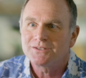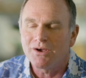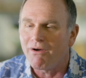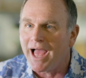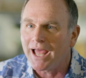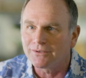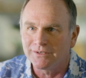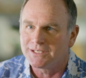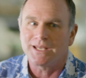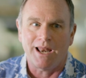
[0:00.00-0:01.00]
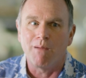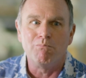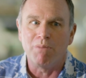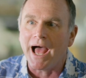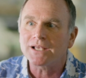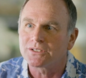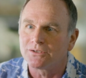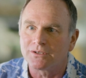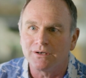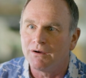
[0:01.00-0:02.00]
So Adler is
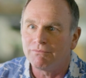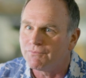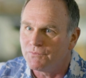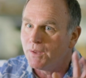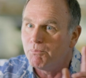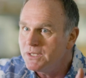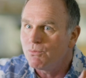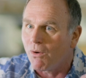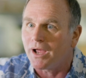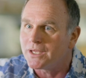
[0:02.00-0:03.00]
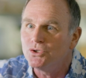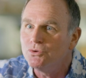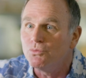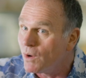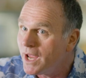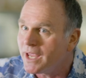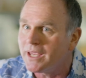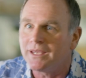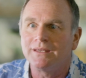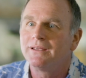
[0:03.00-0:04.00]
ambassador of the BYU
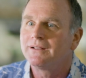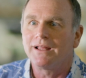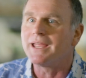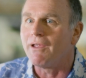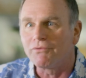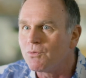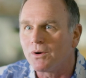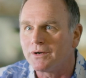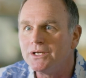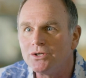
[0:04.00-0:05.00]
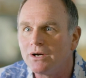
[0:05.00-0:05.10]
way, like everywhere he